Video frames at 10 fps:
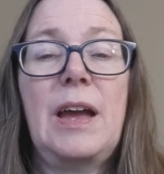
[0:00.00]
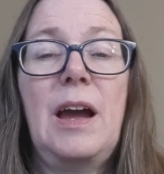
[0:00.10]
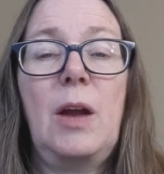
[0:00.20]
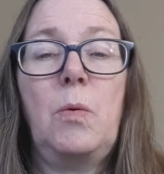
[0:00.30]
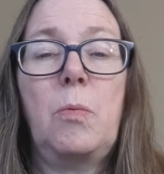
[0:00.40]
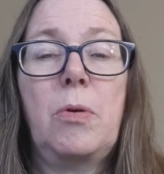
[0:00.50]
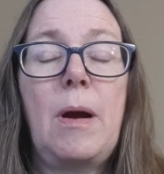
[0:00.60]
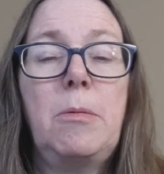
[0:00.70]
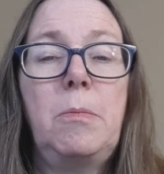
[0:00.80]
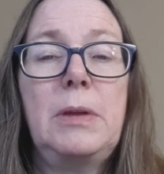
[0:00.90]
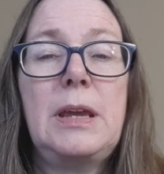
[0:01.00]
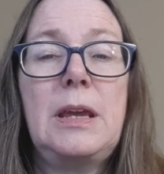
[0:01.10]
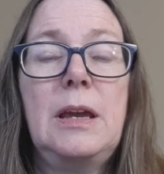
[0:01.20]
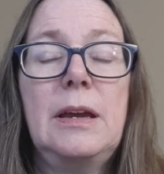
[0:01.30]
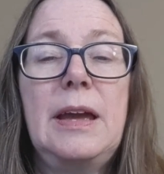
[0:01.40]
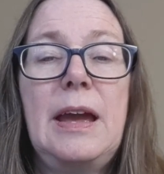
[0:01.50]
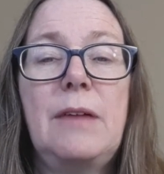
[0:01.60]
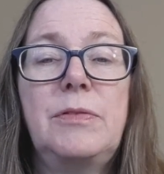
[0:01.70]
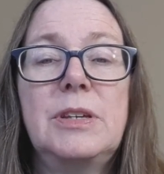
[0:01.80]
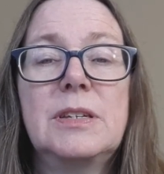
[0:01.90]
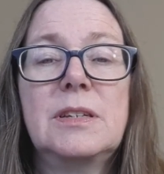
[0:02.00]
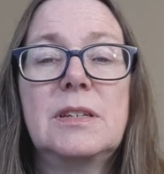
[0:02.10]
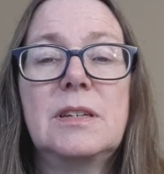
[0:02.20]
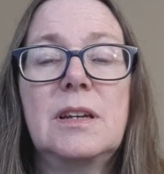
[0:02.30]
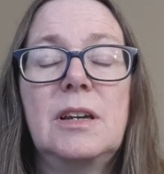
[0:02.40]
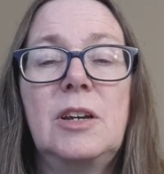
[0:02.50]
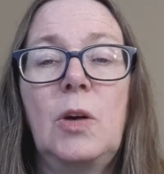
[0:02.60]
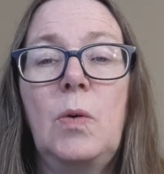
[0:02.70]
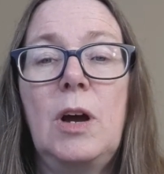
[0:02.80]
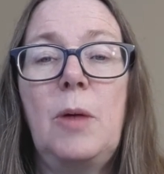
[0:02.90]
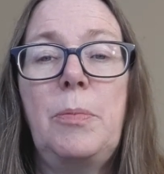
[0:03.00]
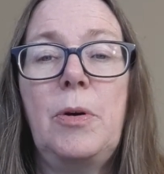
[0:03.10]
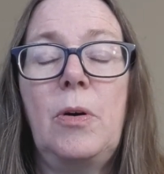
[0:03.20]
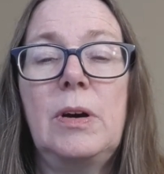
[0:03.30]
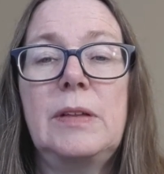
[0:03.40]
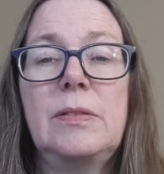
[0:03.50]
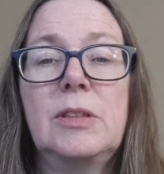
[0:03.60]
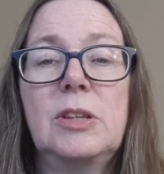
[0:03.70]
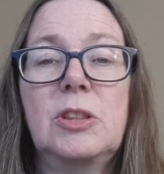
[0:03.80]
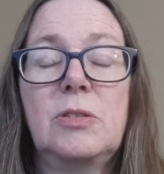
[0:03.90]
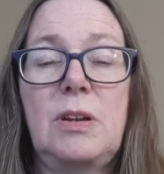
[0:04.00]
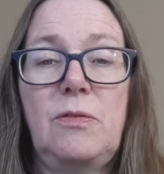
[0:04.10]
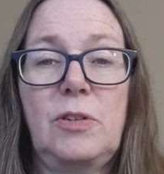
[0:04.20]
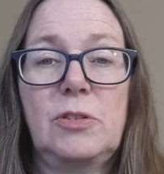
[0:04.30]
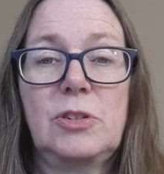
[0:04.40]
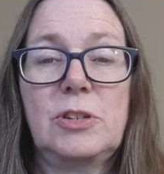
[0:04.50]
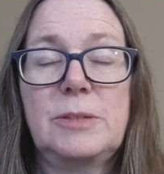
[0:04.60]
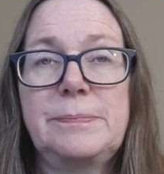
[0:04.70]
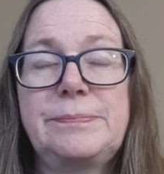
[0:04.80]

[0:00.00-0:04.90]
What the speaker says: I will probably have this go up on the 31st.